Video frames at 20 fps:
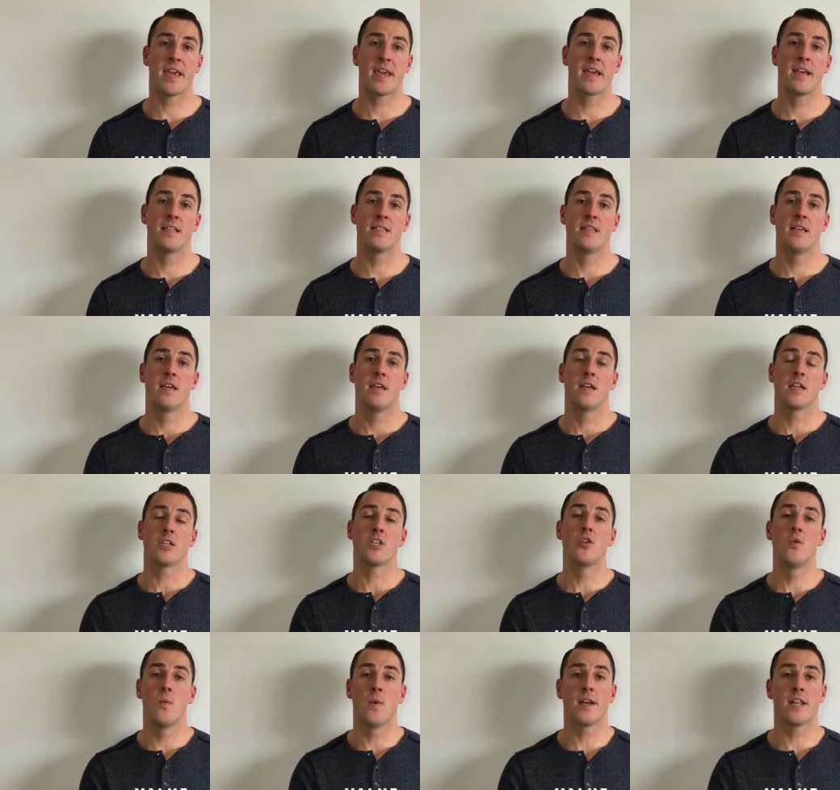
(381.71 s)
And
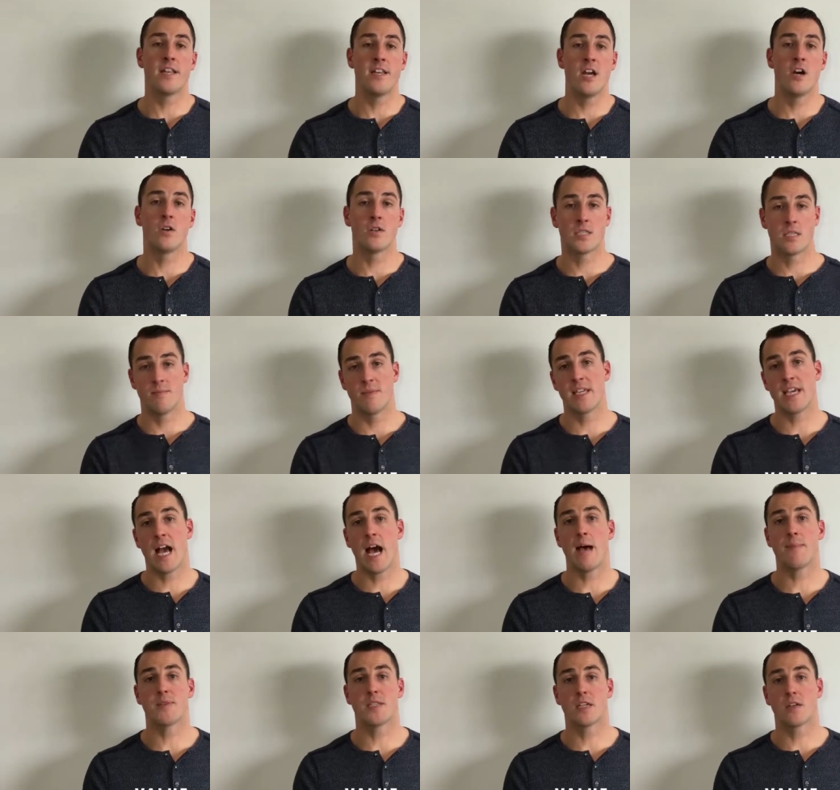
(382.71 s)
you want to know some of the
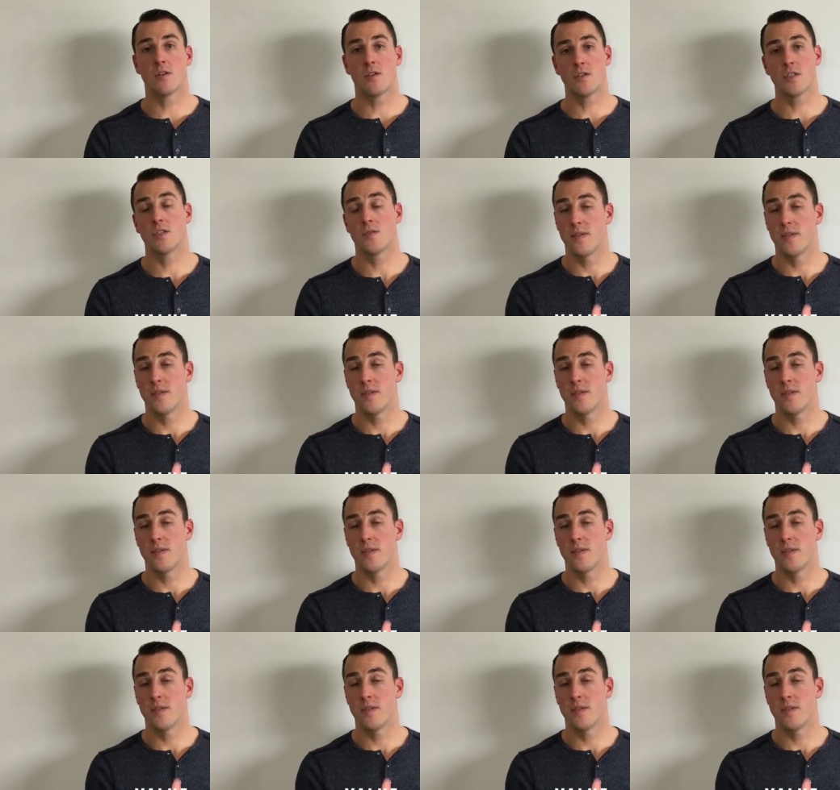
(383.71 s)
obstacles.